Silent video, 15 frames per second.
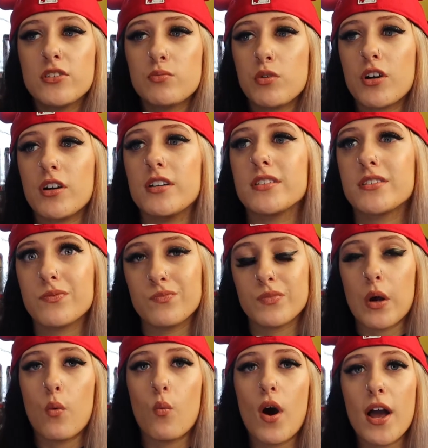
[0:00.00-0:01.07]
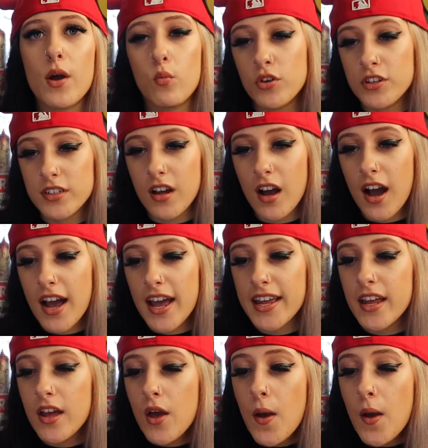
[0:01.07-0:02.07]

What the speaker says: because why wouldn't I?